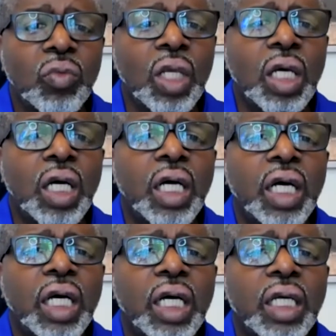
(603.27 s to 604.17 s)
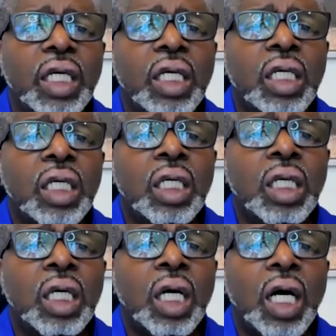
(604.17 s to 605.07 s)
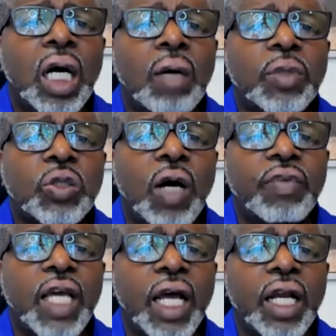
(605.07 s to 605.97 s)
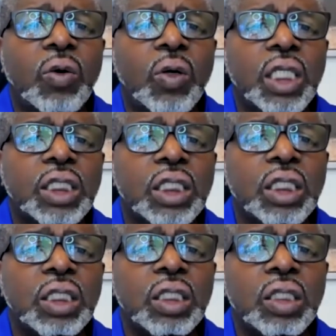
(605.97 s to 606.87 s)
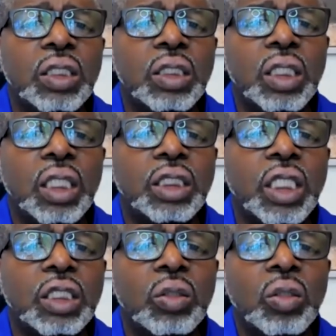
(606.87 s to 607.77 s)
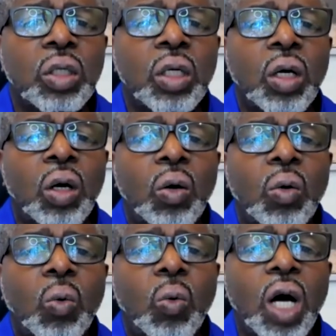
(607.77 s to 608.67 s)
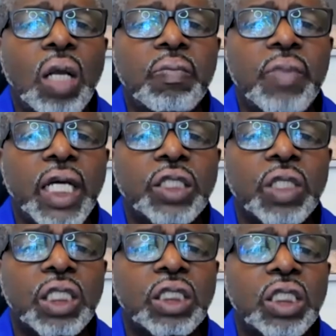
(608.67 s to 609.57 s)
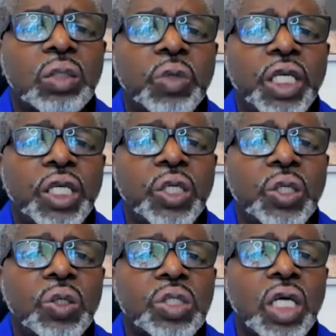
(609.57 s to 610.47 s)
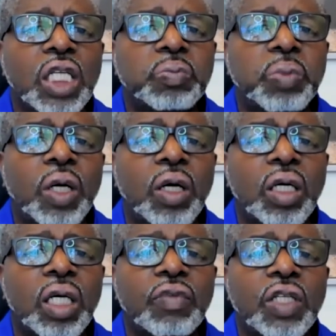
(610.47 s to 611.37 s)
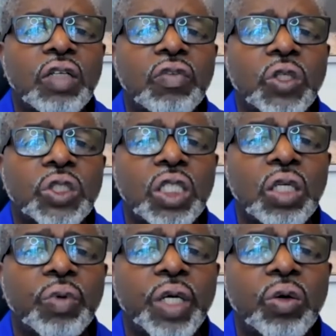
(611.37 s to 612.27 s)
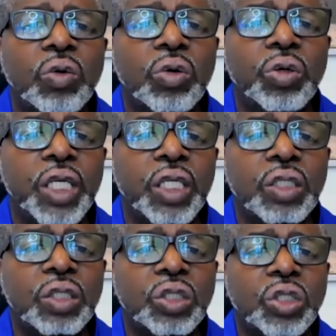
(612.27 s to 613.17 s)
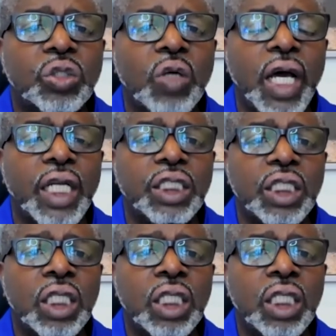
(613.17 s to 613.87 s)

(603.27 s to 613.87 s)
And so I've got a question. It says, what metrics should we use as part of the diversity recruiting strategy?